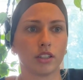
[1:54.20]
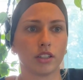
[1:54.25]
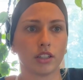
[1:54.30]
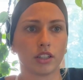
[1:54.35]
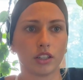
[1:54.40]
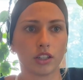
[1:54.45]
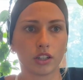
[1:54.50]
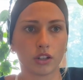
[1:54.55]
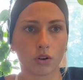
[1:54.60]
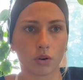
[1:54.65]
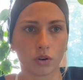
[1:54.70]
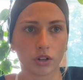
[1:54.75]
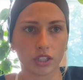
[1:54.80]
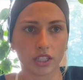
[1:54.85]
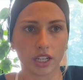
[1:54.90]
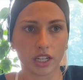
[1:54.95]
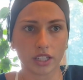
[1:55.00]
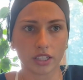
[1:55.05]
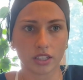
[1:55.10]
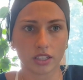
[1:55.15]
The
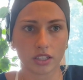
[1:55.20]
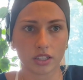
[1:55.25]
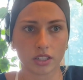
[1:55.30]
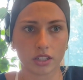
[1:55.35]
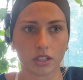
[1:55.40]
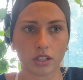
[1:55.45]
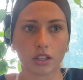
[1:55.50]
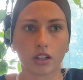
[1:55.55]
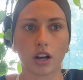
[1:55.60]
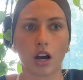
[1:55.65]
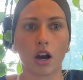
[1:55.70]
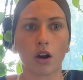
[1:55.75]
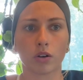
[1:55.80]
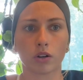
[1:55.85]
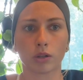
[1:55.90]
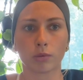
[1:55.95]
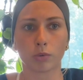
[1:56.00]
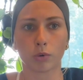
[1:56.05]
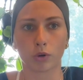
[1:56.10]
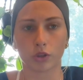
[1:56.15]
cortex is the outer
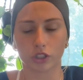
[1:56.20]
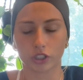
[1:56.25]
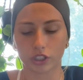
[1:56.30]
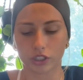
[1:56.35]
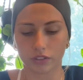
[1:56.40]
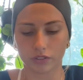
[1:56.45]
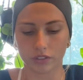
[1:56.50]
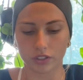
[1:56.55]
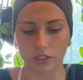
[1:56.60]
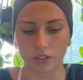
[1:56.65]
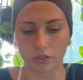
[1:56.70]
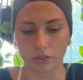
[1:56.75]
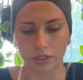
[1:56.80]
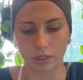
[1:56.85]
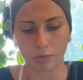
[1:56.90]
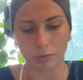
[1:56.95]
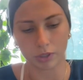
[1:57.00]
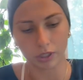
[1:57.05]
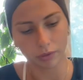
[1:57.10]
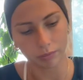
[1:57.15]
portion of the
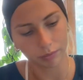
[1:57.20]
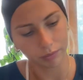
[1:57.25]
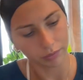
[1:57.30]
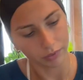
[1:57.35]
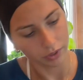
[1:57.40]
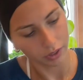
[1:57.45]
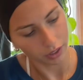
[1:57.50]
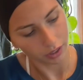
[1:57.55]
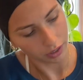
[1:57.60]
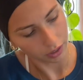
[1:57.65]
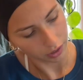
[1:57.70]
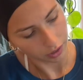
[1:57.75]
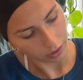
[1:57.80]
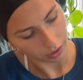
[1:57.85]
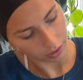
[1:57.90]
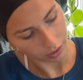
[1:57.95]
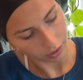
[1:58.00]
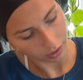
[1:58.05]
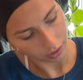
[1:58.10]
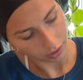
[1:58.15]
cerebrum.
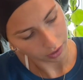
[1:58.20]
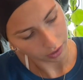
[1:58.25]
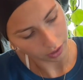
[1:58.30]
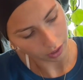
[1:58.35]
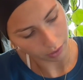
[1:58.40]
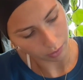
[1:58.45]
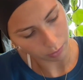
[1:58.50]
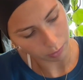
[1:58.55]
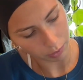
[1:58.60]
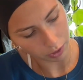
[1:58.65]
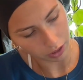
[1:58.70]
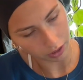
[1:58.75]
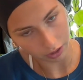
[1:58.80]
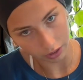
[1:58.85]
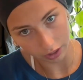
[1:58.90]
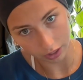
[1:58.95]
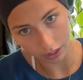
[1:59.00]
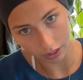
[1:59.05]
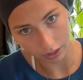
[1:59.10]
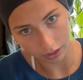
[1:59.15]
That would be the
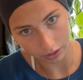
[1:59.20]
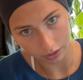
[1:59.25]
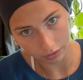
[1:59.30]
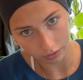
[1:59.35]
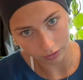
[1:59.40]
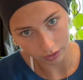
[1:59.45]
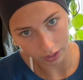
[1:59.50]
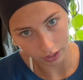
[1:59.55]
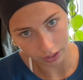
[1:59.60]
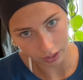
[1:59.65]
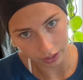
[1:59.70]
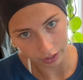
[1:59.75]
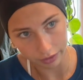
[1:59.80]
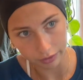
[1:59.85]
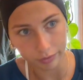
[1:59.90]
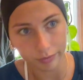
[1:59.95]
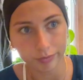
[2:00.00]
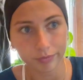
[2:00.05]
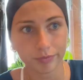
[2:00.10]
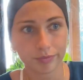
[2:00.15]
layer right here.
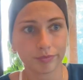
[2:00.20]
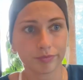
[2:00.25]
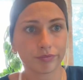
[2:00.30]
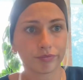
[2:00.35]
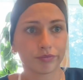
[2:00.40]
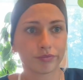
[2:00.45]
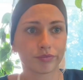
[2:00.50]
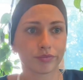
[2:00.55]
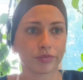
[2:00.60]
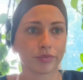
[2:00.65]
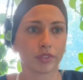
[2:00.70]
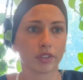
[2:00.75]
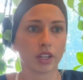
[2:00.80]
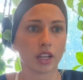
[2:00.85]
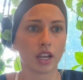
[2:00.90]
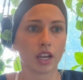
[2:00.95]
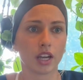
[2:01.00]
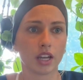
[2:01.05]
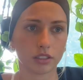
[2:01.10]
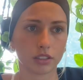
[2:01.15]

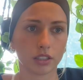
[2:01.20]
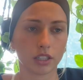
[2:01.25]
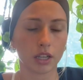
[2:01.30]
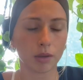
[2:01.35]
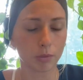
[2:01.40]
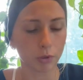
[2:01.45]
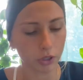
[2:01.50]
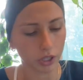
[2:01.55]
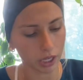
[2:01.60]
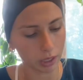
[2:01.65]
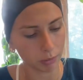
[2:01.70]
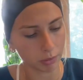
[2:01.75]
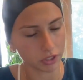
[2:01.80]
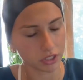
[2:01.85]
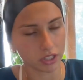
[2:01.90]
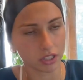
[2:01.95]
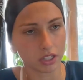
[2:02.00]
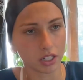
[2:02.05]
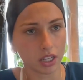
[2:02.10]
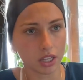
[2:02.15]
The hippocampus
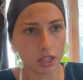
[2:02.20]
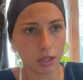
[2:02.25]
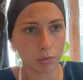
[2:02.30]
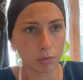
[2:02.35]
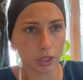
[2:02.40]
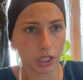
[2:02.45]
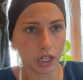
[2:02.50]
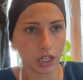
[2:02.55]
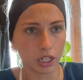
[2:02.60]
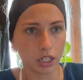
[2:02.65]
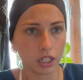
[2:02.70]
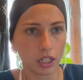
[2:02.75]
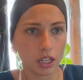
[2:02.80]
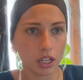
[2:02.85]
is in the brain,